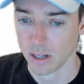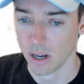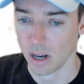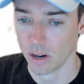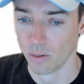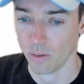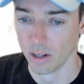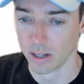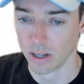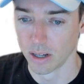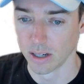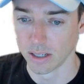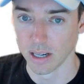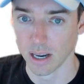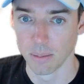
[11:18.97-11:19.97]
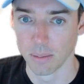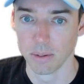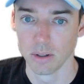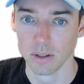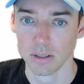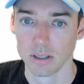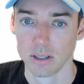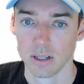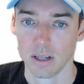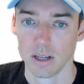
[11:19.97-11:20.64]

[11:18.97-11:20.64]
a really good example.